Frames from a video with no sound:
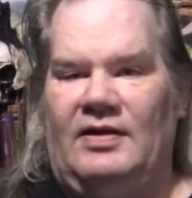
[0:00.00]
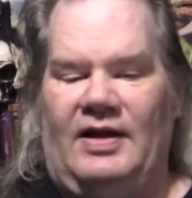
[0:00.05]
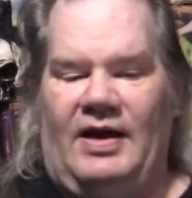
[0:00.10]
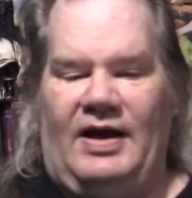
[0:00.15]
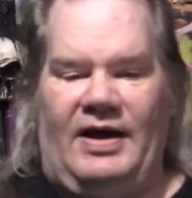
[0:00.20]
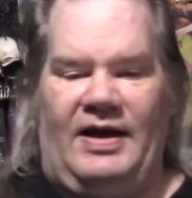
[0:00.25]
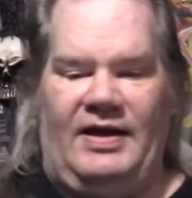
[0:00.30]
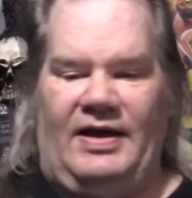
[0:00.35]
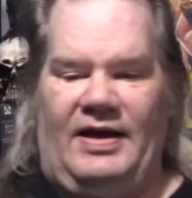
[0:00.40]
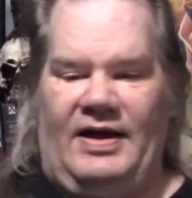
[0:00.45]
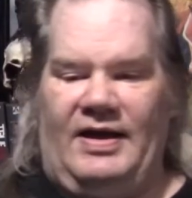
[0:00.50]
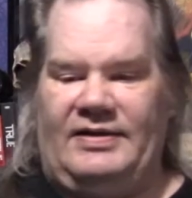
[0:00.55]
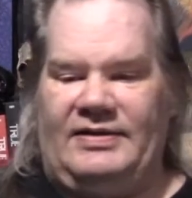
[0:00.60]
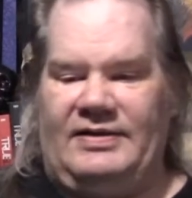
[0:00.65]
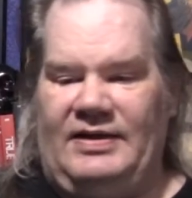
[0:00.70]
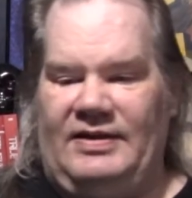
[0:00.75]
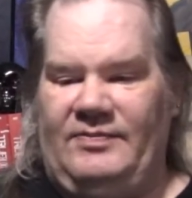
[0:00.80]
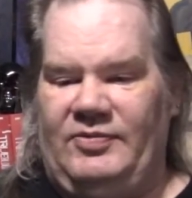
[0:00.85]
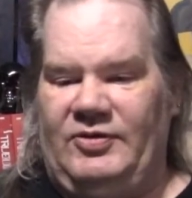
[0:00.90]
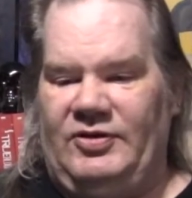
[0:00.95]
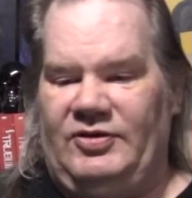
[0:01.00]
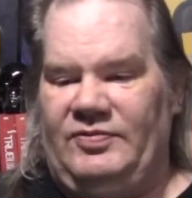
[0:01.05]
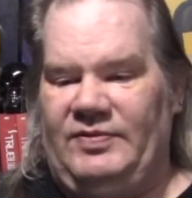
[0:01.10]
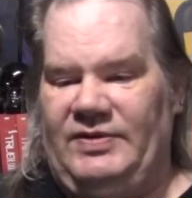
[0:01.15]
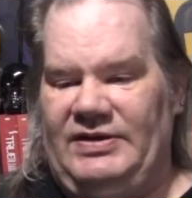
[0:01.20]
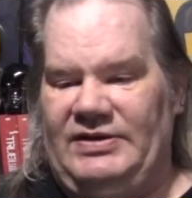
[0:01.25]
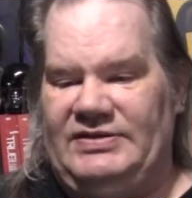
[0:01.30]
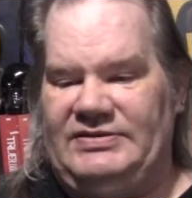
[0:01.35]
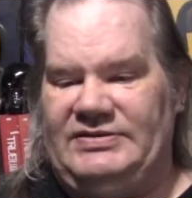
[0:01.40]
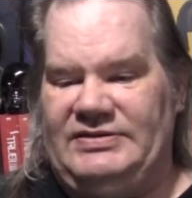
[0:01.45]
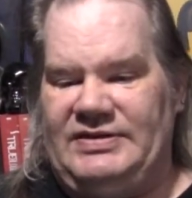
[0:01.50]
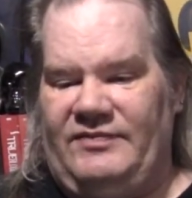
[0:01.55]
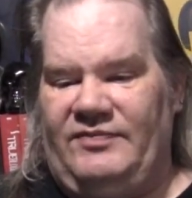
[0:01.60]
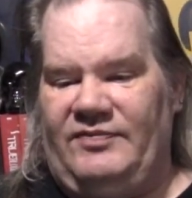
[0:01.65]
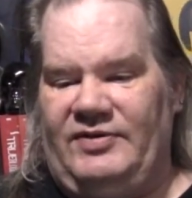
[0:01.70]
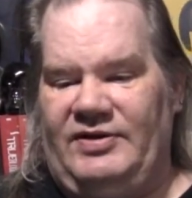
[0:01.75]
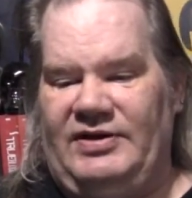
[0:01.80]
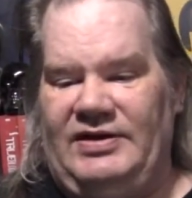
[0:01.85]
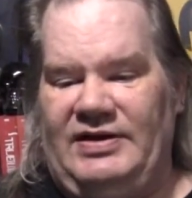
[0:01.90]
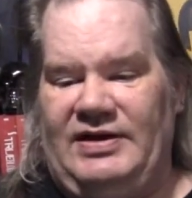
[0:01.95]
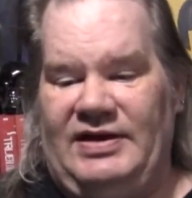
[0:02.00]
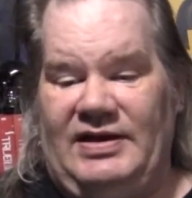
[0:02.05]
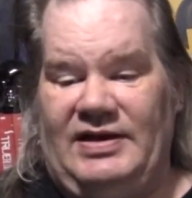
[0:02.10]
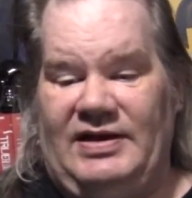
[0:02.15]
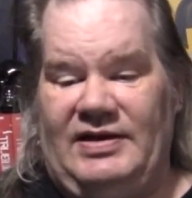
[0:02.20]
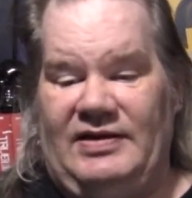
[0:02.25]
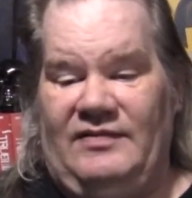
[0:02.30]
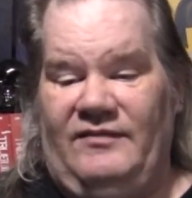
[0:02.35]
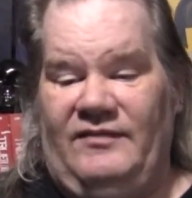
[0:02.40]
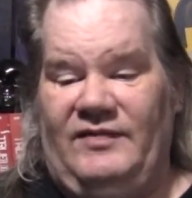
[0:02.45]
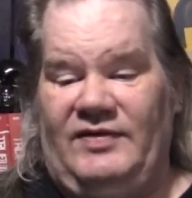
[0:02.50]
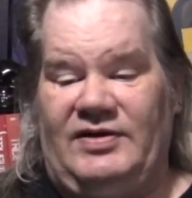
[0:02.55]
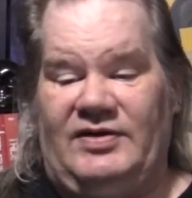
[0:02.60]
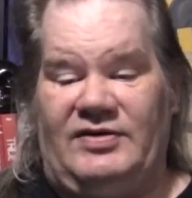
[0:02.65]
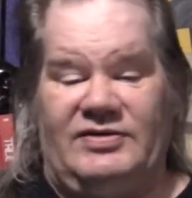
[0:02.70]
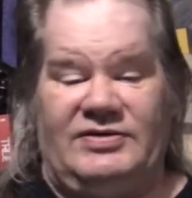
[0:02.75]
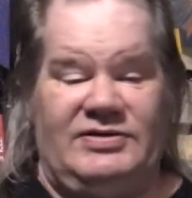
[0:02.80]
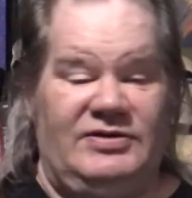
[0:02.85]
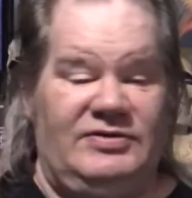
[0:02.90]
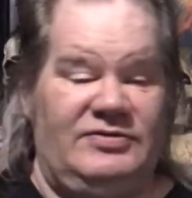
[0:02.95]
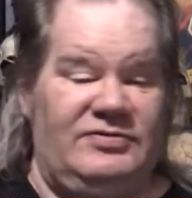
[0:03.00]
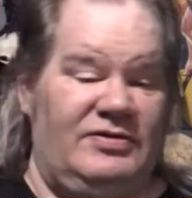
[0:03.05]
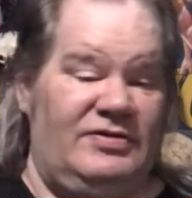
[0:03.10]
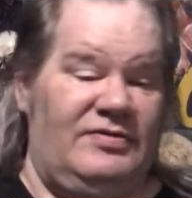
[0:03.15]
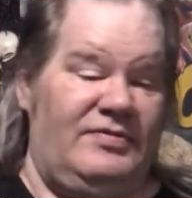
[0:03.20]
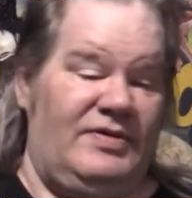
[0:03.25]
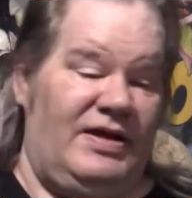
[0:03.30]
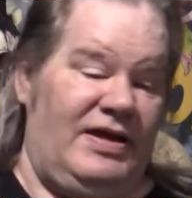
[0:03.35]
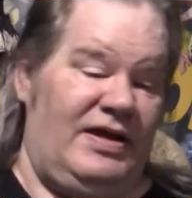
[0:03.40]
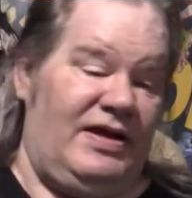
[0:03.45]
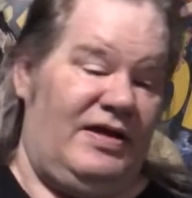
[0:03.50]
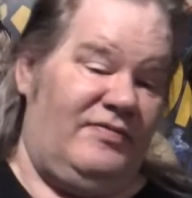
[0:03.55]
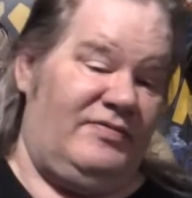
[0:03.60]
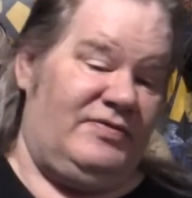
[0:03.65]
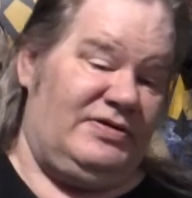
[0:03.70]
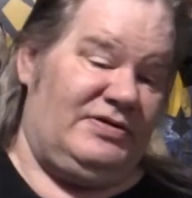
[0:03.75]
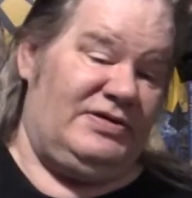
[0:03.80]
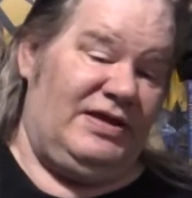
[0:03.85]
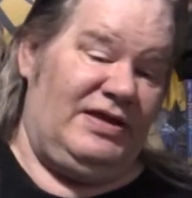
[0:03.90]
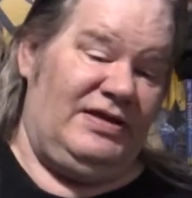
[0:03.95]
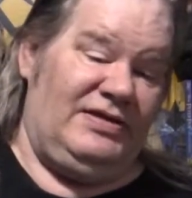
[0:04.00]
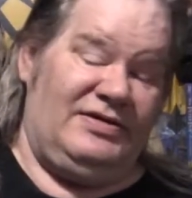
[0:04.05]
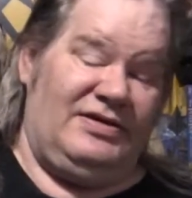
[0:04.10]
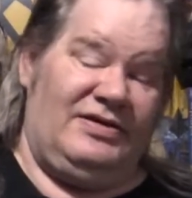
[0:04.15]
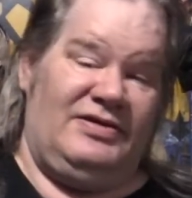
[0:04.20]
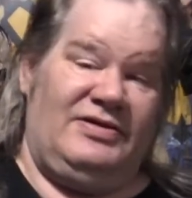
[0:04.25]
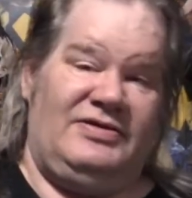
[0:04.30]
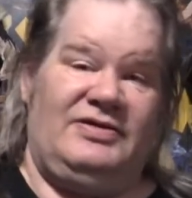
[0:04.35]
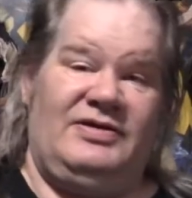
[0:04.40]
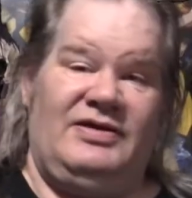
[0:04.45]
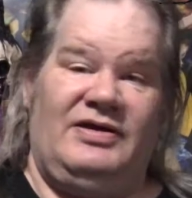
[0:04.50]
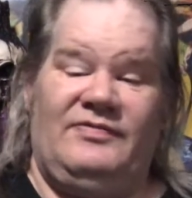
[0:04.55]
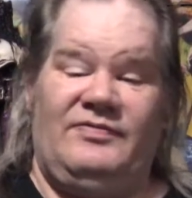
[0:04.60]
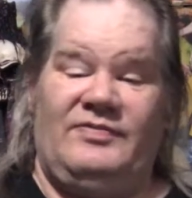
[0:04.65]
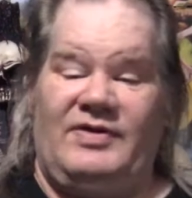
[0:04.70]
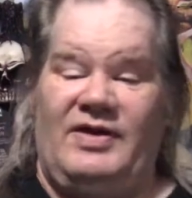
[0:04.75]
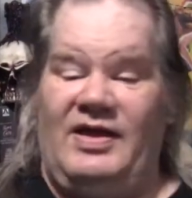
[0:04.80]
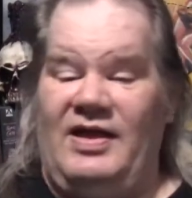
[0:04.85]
I I think between Severn and Vinegar Syndrome, I have just a ton of stuff.